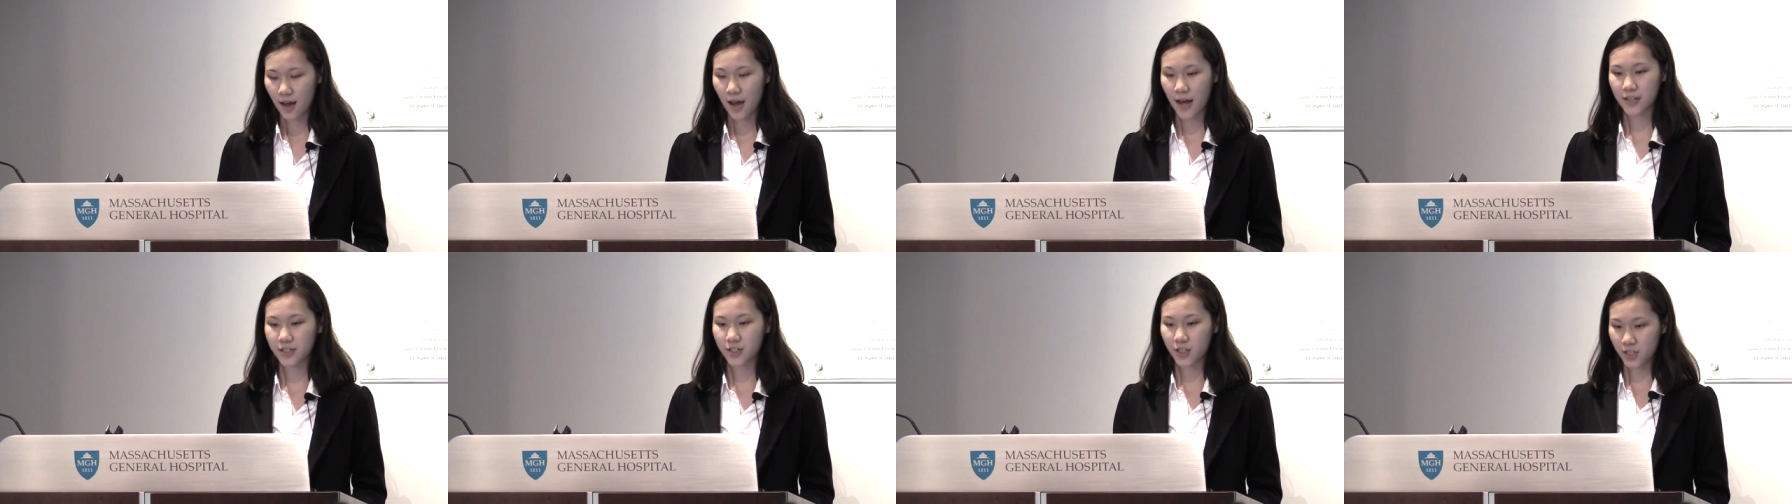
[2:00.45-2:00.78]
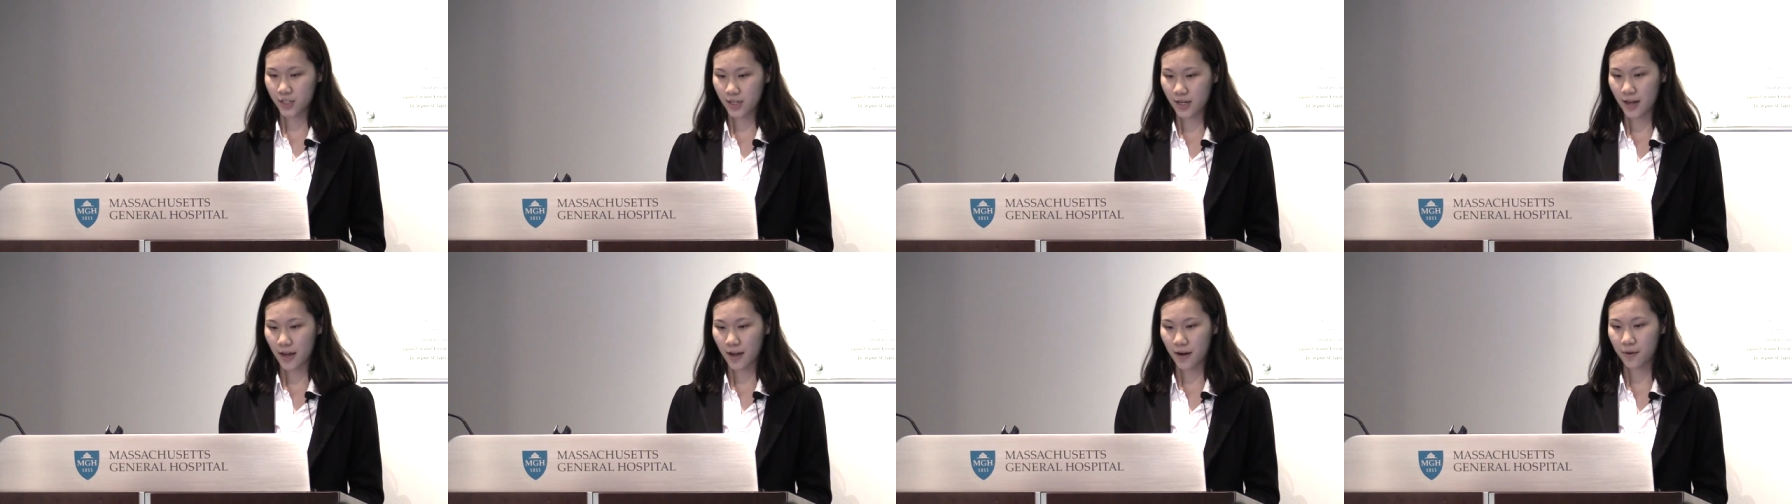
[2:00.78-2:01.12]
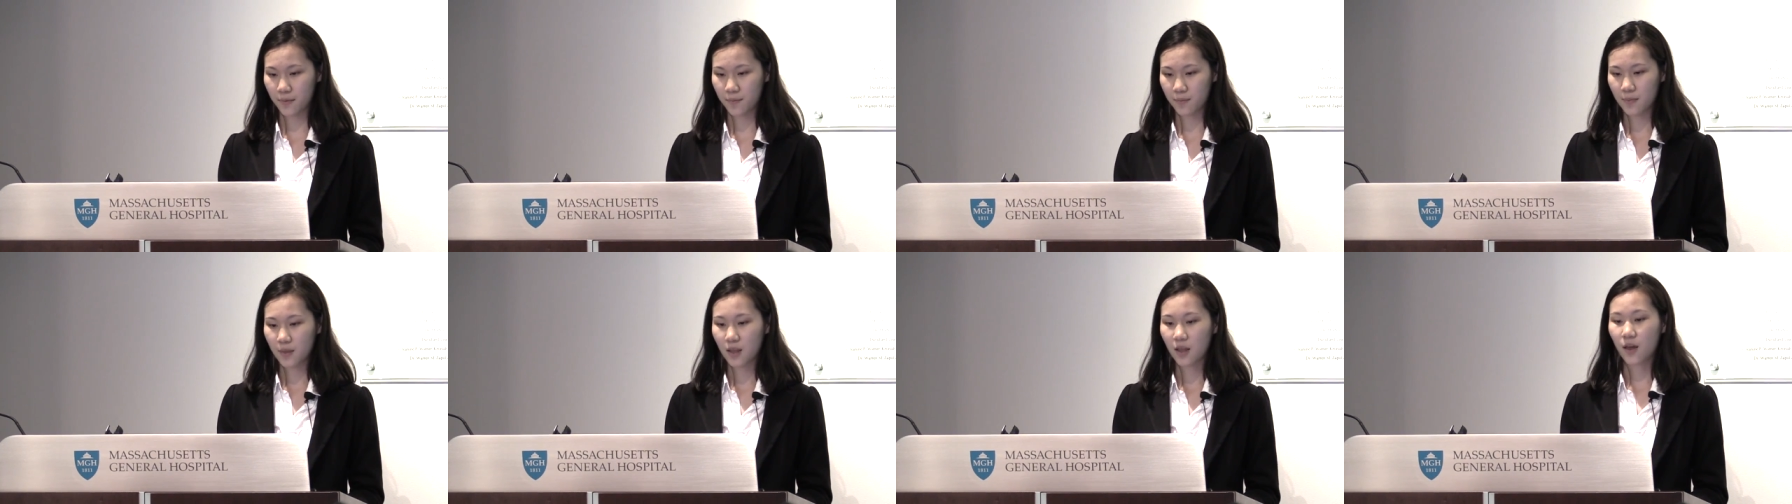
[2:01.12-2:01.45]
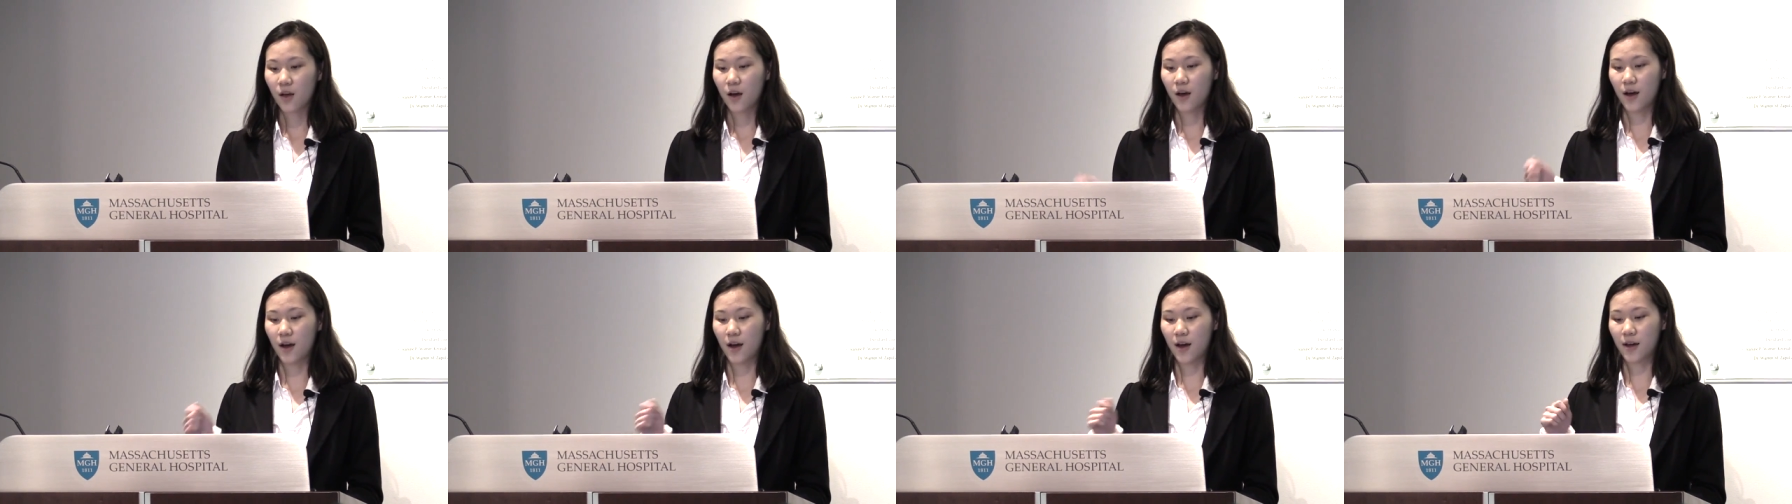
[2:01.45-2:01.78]
I took it out,
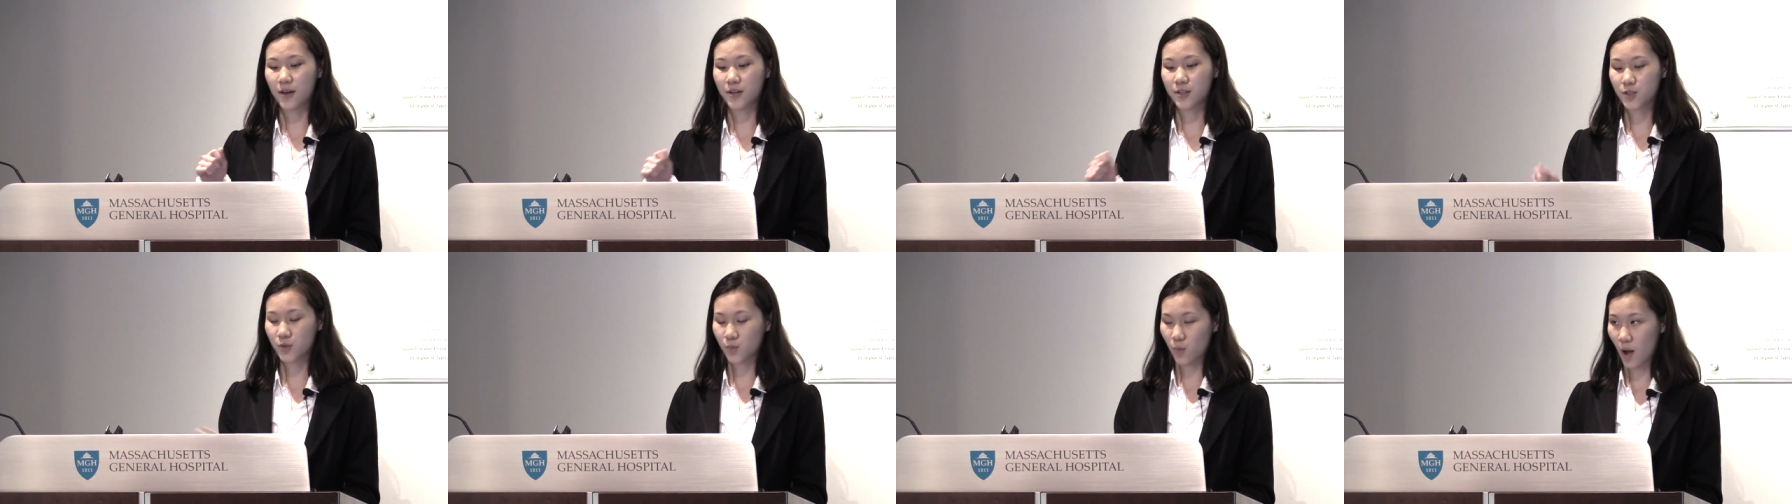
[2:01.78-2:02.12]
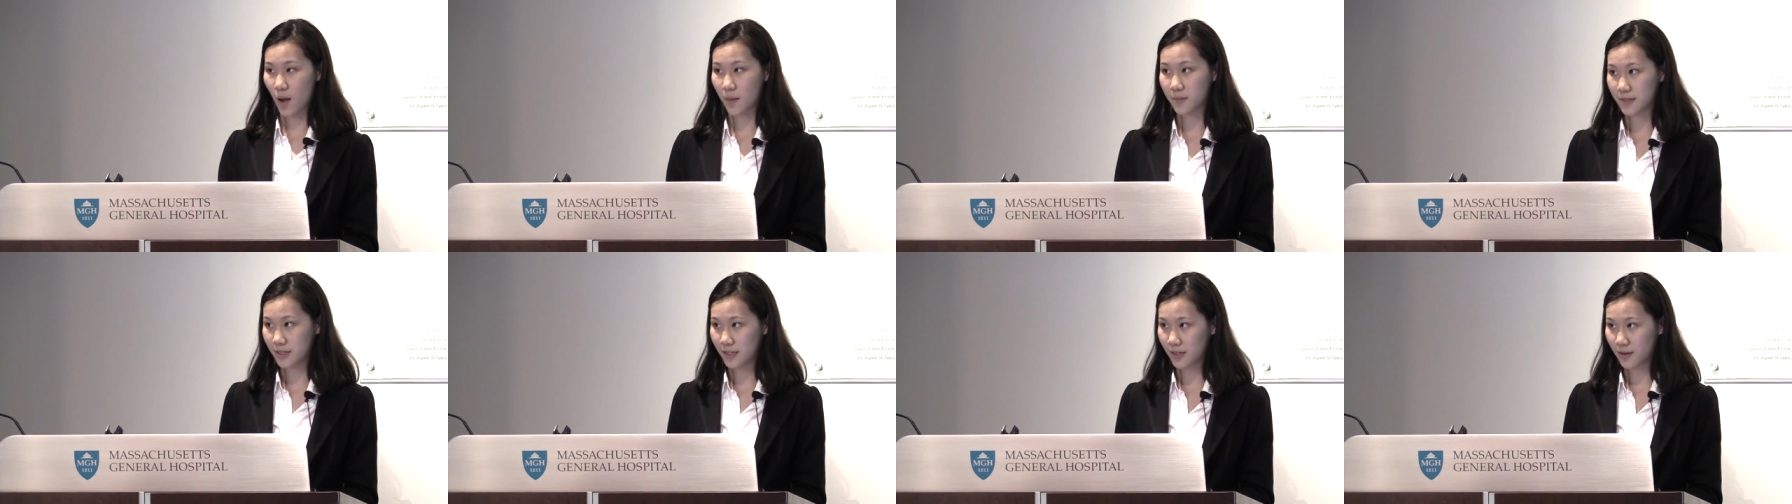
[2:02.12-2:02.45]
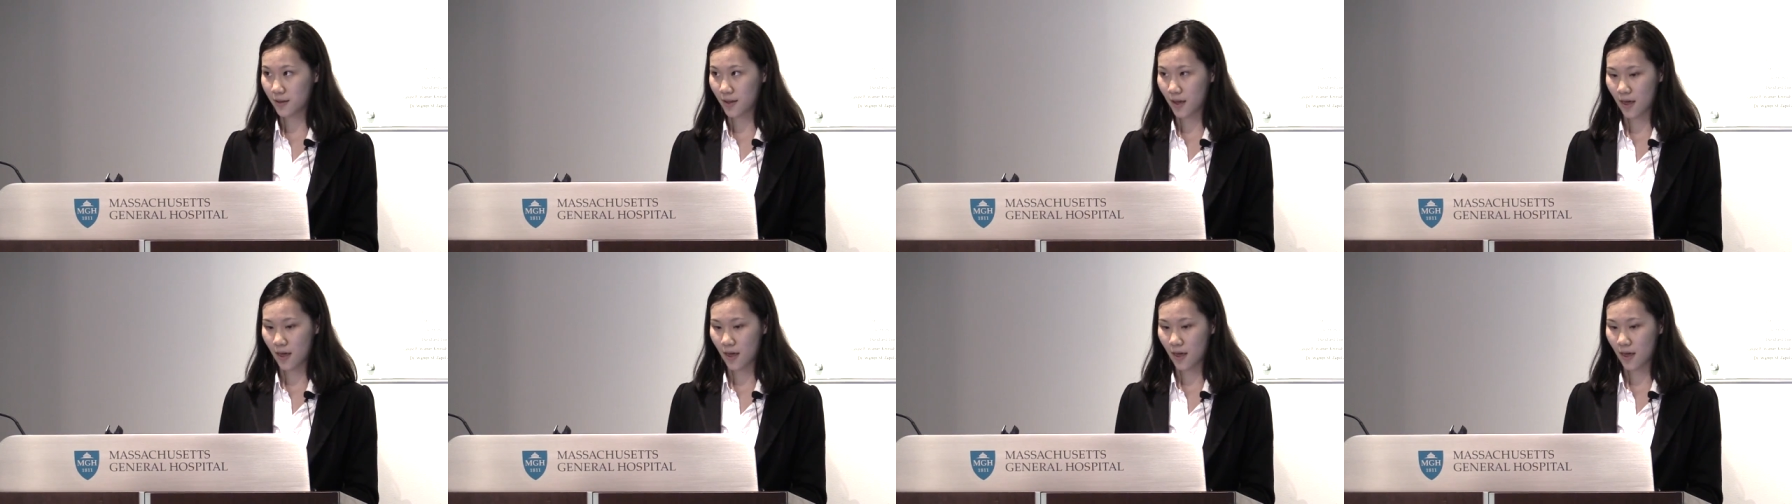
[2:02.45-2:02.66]
Uh, swapped it,